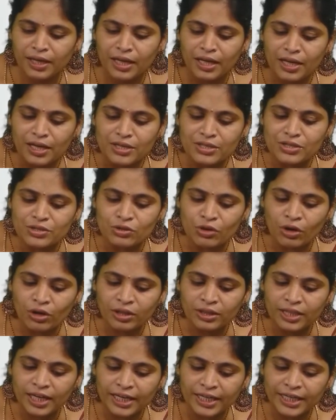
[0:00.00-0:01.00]
So,
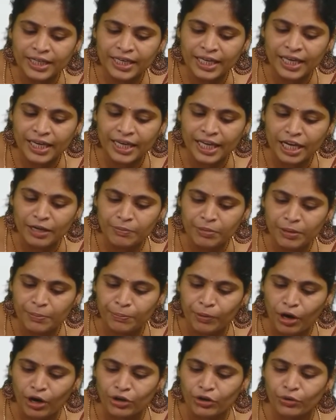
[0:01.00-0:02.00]
the key can be
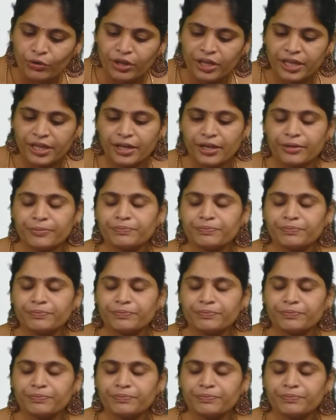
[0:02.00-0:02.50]
borrowed here.